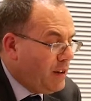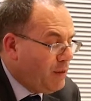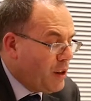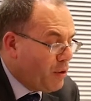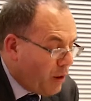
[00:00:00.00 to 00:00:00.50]

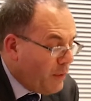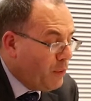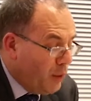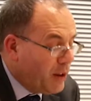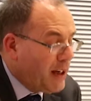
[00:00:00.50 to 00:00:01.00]
for the
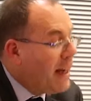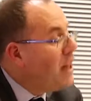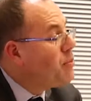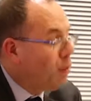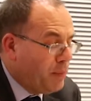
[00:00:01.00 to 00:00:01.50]
growing working
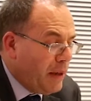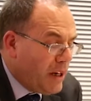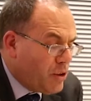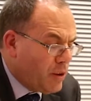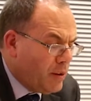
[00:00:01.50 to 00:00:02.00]
age
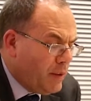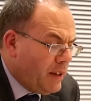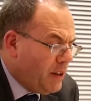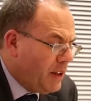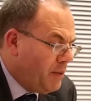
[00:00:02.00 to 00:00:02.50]
population
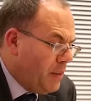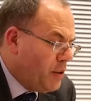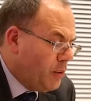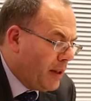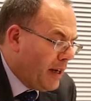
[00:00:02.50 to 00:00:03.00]
that I've been
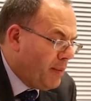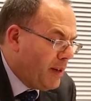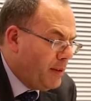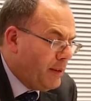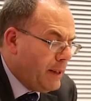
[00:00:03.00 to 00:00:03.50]
talking about.